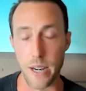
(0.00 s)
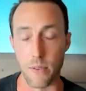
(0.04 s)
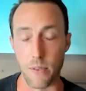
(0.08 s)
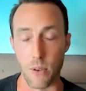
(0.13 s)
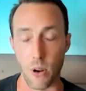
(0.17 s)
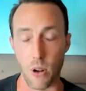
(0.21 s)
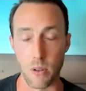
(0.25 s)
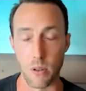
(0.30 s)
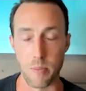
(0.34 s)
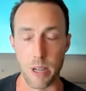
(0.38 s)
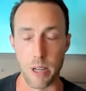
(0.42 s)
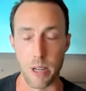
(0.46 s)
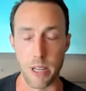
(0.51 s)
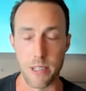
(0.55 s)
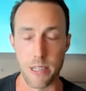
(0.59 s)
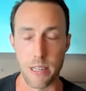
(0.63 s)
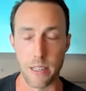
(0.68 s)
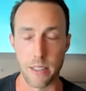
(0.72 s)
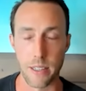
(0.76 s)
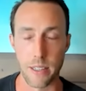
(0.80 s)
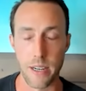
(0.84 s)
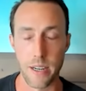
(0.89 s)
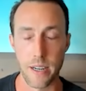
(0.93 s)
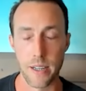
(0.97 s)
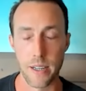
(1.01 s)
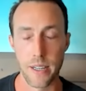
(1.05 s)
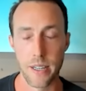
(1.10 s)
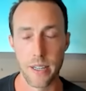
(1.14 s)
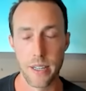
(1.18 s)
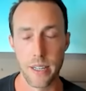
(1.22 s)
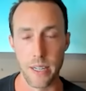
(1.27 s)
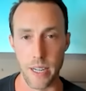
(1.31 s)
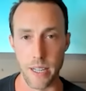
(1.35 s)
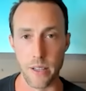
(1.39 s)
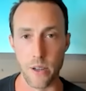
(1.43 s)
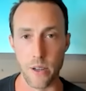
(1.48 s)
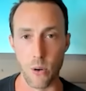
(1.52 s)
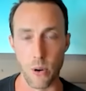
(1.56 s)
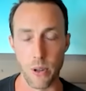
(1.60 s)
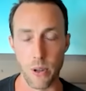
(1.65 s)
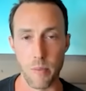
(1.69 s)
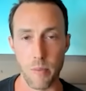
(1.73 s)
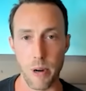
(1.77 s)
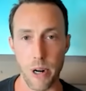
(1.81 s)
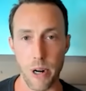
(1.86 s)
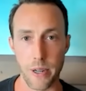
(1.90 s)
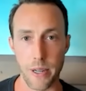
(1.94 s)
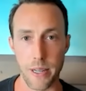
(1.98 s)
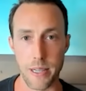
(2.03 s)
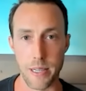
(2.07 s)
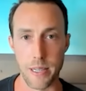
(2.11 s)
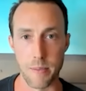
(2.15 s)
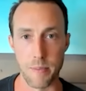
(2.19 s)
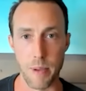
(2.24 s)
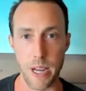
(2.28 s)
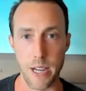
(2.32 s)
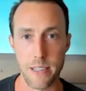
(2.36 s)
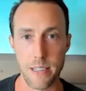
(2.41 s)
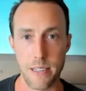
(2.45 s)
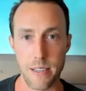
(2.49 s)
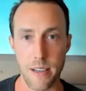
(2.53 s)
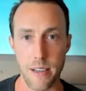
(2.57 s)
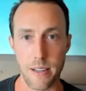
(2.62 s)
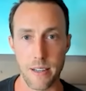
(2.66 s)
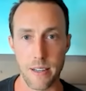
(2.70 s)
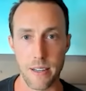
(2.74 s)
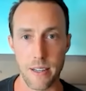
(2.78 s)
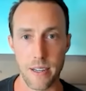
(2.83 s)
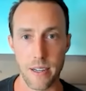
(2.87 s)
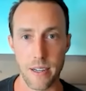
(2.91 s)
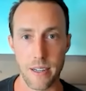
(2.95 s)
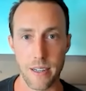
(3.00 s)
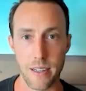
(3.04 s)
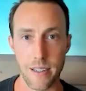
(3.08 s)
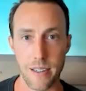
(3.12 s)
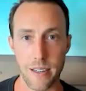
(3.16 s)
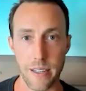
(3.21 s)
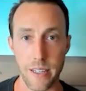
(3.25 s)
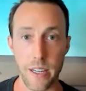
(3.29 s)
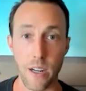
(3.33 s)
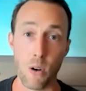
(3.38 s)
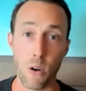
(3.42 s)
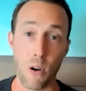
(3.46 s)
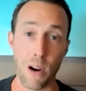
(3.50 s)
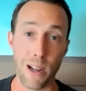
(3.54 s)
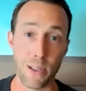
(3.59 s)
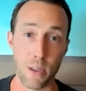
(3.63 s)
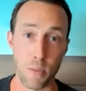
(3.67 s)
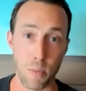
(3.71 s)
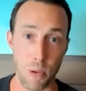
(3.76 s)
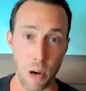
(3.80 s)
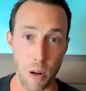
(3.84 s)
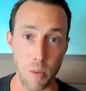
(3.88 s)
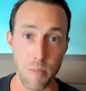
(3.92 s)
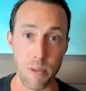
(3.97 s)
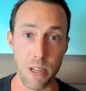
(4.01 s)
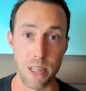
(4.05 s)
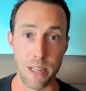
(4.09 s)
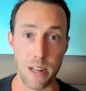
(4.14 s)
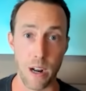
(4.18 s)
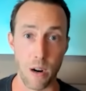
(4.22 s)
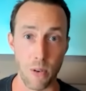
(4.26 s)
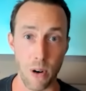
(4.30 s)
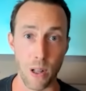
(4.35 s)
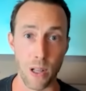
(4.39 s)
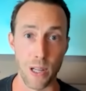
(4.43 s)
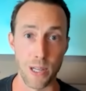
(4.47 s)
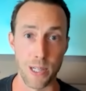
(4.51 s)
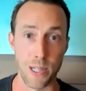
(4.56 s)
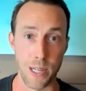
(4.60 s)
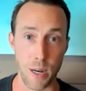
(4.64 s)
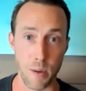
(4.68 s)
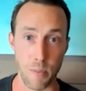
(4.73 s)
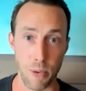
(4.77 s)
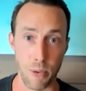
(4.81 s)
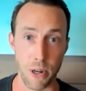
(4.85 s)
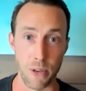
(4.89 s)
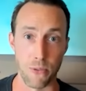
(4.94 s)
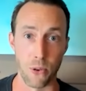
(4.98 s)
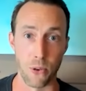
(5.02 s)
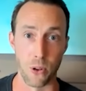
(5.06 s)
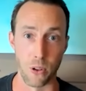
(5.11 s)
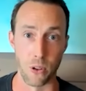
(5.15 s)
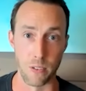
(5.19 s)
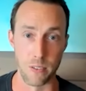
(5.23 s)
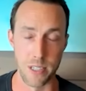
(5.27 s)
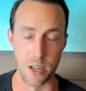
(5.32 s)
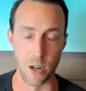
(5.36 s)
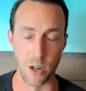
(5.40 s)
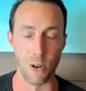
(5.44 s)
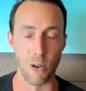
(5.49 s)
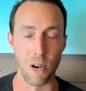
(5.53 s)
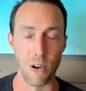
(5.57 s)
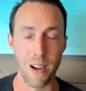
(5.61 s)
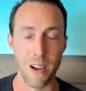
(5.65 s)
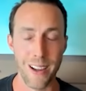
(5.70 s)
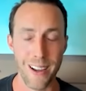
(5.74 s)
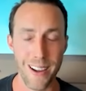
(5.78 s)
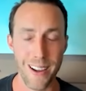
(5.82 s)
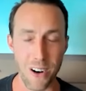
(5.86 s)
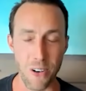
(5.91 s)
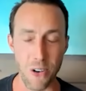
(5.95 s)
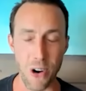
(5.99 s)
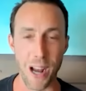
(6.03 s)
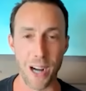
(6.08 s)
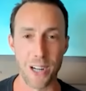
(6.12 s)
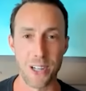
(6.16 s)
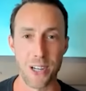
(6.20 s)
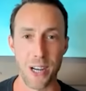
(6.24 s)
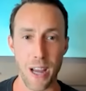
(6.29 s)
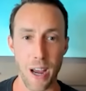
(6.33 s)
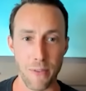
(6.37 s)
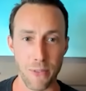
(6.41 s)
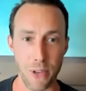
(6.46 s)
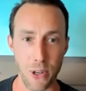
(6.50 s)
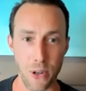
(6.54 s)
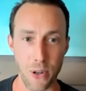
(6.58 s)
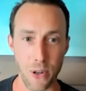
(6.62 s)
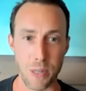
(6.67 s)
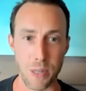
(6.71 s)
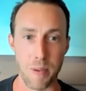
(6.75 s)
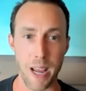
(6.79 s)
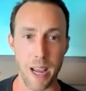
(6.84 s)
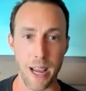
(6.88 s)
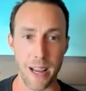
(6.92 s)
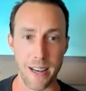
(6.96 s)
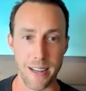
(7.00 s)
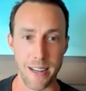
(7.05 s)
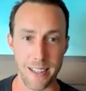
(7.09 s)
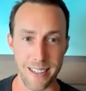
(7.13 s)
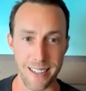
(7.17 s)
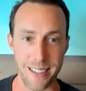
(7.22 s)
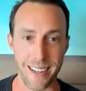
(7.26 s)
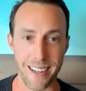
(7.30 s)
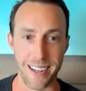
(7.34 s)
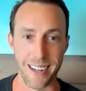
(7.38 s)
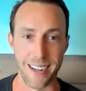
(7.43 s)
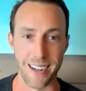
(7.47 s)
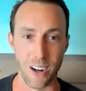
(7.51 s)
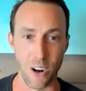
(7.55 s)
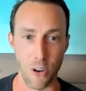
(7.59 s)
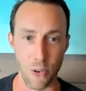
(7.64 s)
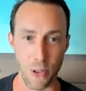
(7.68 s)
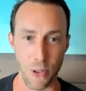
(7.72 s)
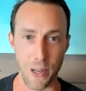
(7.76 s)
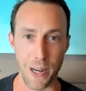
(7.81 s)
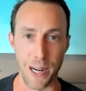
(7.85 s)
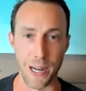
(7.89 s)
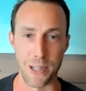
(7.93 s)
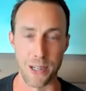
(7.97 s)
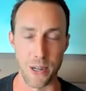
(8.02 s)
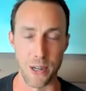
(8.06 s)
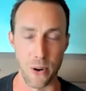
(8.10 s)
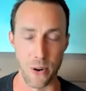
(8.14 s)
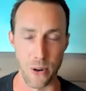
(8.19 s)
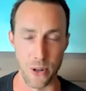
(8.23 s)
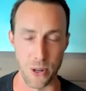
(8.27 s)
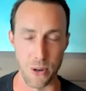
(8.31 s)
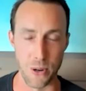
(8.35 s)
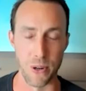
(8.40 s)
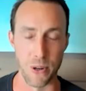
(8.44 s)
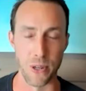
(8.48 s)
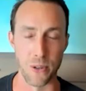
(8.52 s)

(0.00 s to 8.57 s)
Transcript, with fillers: any vault, basically, in the North American space. And you know what? The problem is now, Raoul, it's getting pretty full. So we actually have to expand over the next year or